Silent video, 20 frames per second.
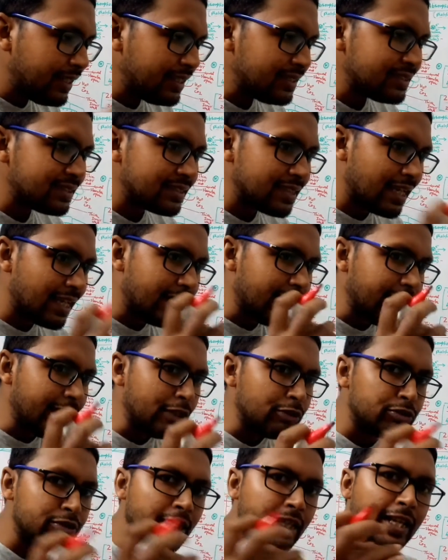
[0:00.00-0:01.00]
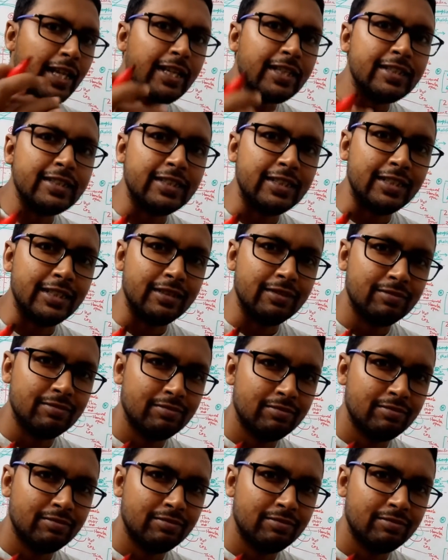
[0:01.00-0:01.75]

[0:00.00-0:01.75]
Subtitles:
this reducing energy,